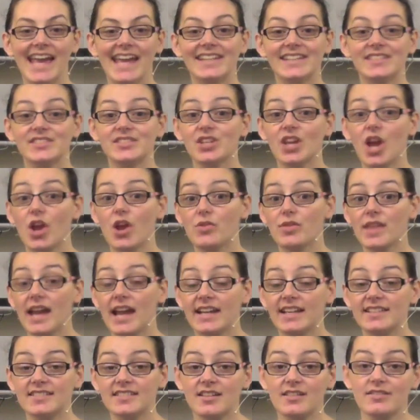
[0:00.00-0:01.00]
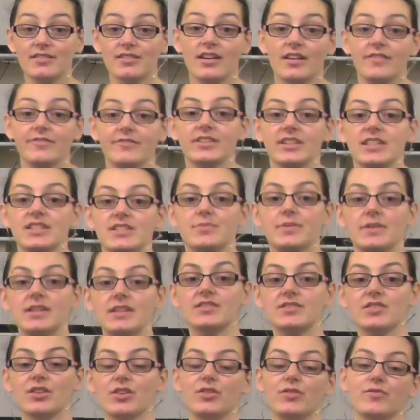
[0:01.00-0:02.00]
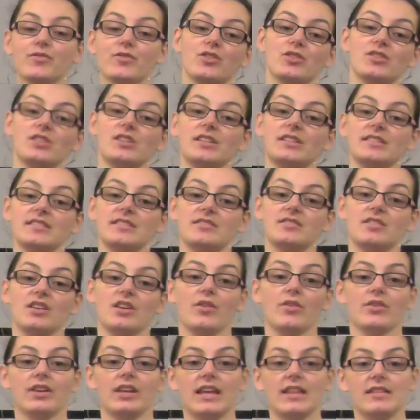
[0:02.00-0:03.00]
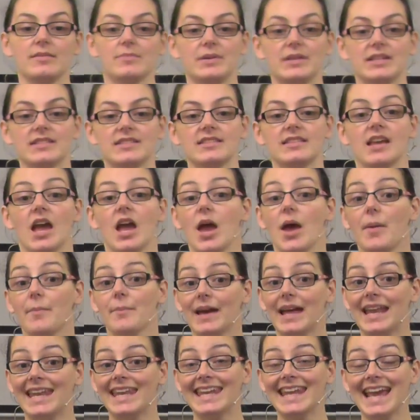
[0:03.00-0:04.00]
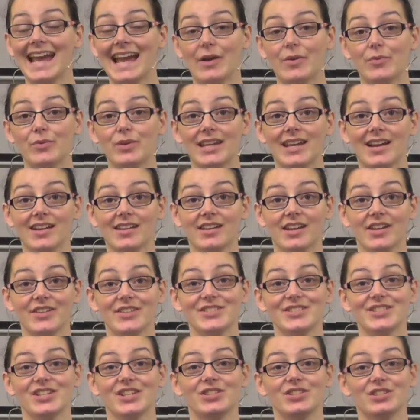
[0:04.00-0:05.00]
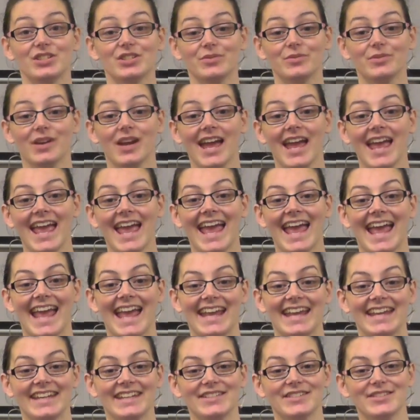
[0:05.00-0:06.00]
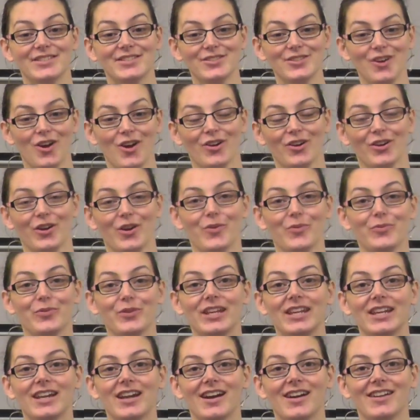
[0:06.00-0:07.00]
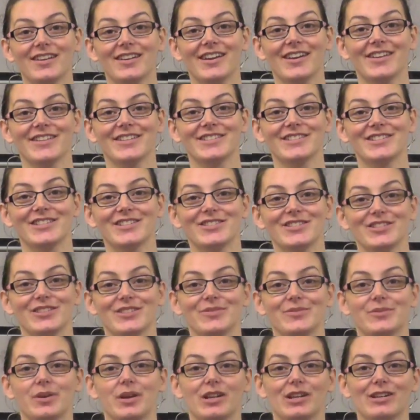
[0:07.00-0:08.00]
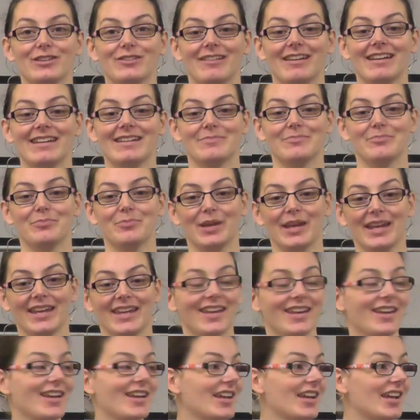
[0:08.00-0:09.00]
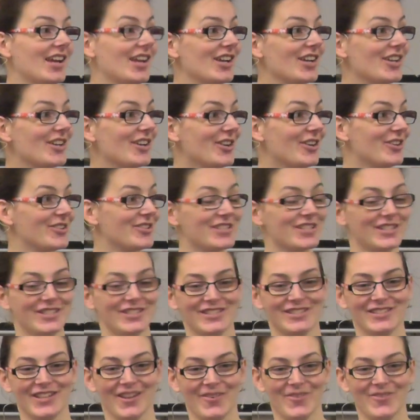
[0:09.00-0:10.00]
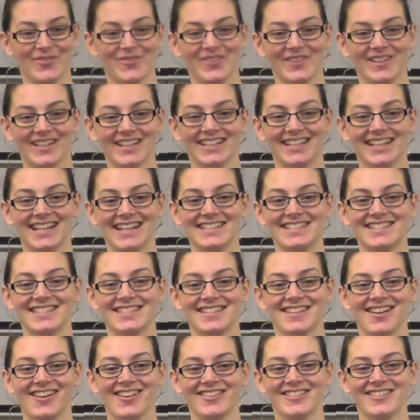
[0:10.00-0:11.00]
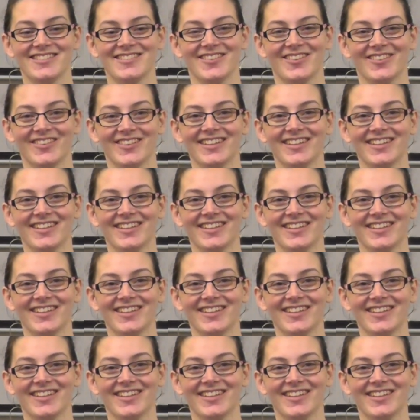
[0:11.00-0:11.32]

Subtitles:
so that is our craft for this week, so you've got a chance to go and get the bits. But now we are going to do a song. We are going to do Great Big God. So let's start the song.